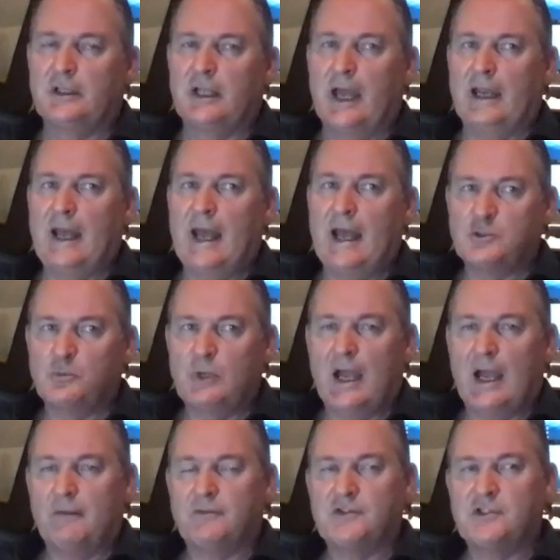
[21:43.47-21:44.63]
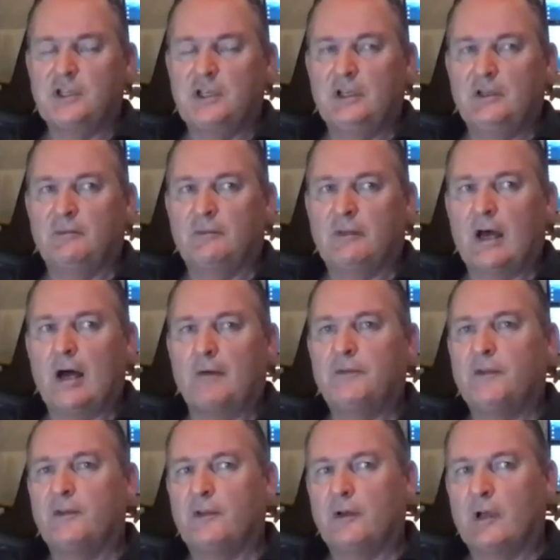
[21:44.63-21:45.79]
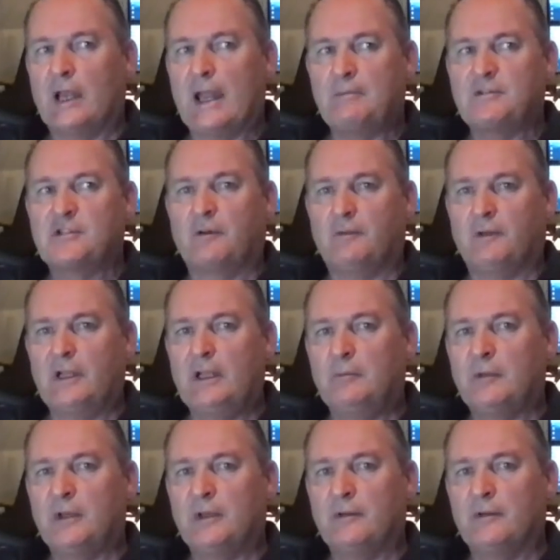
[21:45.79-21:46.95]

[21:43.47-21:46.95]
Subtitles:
And as we have seen after the collapse of Lehman,